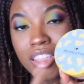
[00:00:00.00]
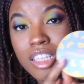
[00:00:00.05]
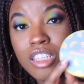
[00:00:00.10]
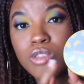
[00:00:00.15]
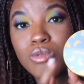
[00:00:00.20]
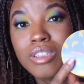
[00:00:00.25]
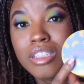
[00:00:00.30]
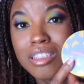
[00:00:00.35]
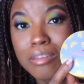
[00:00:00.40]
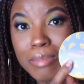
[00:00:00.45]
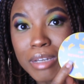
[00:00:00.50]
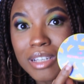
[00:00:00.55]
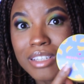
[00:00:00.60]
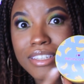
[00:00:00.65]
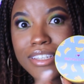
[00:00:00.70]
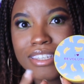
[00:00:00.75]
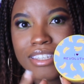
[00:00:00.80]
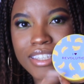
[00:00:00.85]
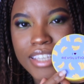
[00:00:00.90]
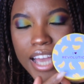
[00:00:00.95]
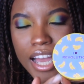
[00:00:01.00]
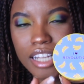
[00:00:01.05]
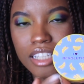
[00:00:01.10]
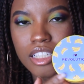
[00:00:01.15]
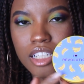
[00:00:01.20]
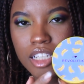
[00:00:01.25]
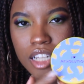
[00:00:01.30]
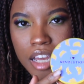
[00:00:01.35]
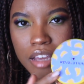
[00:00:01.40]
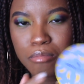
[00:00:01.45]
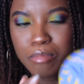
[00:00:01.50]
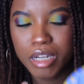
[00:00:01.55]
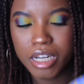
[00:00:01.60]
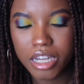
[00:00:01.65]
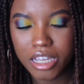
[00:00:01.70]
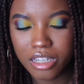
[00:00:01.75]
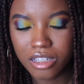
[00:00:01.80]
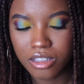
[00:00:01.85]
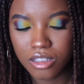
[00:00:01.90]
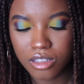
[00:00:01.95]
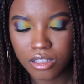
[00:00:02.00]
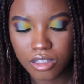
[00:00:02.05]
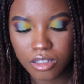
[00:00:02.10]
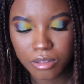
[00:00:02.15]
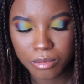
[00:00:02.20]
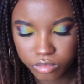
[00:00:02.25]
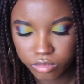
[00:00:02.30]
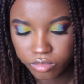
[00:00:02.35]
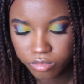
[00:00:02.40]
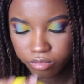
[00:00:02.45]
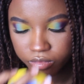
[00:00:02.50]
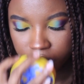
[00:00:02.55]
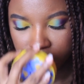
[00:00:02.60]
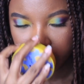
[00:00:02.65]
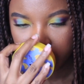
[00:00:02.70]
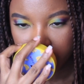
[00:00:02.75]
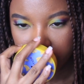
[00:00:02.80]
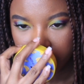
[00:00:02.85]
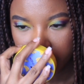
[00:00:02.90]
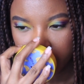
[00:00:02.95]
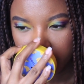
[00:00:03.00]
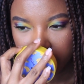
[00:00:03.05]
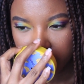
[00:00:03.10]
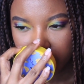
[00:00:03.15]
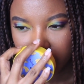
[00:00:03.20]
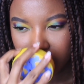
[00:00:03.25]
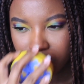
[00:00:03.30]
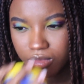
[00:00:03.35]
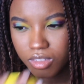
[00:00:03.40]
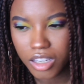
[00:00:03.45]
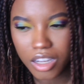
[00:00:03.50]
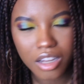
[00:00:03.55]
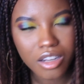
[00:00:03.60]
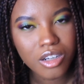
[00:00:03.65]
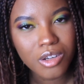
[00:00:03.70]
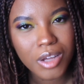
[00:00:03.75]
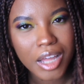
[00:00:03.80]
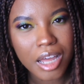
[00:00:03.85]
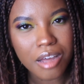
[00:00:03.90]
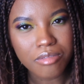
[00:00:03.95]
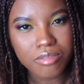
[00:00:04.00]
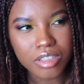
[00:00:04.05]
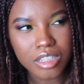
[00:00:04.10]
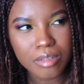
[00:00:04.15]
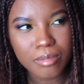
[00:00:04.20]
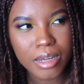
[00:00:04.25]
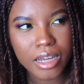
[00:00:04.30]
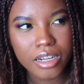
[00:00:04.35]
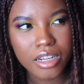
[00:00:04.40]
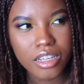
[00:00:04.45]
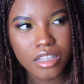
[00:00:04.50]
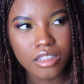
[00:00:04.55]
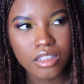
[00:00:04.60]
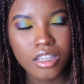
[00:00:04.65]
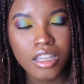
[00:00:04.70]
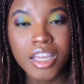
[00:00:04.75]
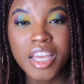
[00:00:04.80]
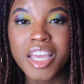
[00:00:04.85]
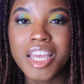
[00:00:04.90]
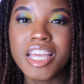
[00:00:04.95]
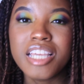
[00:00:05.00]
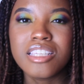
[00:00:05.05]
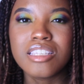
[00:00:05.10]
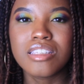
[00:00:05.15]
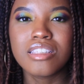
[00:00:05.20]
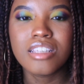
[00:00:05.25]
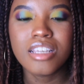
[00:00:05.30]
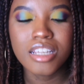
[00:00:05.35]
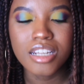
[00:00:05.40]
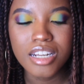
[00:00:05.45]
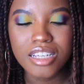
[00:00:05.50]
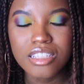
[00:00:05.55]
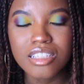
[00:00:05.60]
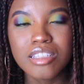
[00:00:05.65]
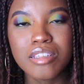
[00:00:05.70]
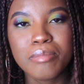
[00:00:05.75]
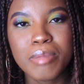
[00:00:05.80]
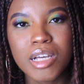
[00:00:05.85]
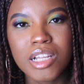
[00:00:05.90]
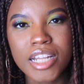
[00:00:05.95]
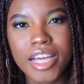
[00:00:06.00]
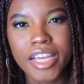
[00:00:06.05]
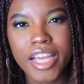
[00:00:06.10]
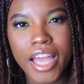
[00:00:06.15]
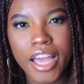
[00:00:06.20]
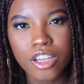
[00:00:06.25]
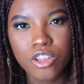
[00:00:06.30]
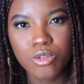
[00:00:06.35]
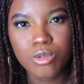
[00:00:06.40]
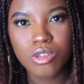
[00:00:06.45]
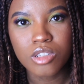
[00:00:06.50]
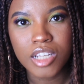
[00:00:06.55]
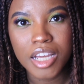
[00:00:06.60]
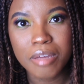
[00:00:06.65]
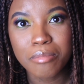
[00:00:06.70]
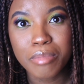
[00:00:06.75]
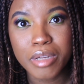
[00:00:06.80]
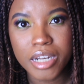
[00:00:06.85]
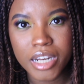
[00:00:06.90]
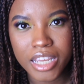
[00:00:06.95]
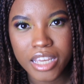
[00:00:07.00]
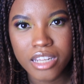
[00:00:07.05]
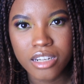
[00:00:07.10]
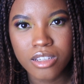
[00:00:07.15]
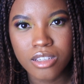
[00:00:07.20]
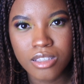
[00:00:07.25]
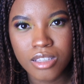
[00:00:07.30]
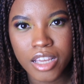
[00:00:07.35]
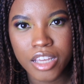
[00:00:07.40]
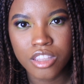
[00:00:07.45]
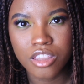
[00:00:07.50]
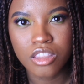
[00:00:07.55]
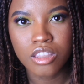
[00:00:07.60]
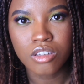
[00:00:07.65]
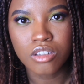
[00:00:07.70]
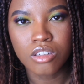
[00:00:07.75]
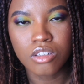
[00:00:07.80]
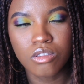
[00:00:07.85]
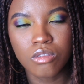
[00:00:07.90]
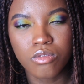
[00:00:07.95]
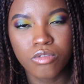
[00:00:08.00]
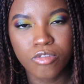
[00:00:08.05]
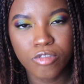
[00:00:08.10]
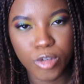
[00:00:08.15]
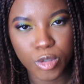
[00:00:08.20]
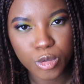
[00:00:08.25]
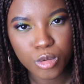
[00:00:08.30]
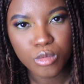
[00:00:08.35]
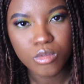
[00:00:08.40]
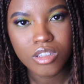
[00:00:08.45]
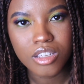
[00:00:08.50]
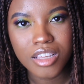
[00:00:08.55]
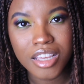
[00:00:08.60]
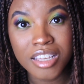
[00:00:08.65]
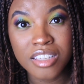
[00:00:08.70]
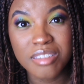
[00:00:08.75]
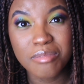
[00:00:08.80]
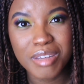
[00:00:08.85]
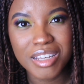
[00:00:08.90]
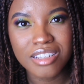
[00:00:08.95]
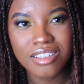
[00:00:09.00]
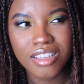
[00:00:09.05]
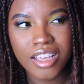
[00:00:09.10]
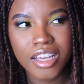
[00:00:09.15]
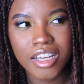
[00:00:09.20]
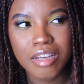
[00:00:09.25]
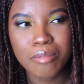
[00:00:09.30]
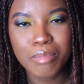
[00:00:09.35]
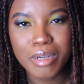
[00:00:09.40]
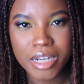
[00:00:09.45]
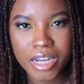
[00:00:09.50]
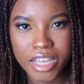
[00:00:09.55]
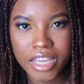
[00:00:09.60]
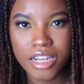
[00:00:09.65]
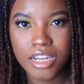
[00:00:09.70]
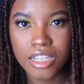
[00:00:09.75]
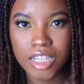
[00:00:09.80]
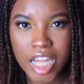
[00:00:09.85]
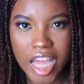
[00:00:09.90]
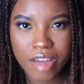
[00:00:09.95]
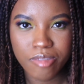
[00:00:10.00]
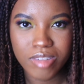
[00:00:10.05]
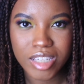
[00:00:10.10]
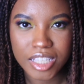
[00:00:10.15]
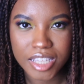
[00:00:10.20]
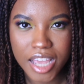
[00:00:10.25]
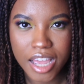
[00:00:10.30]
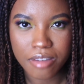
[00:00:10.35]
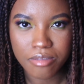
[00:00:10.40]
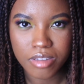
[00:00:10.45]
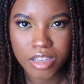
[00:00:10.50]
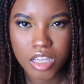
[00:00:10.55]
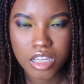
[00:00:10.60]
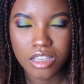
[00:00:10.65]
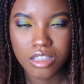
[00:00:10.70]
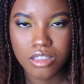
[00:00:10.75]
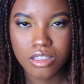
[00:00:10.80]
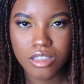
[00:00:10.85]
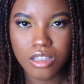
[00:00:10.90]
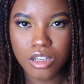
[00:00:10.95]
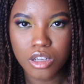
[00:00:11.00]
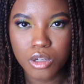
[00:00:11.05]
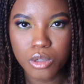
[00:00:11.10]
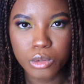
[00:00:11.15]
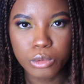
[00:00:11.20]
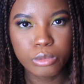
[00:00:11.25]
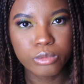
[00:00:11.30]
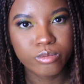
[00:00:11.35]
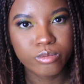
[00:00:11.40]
this one smells exactly like bananas. I don't know how I feel about it. It doesn't smell like actual like bananas, like the fruit. It smells like a banana Laffy Taffy. So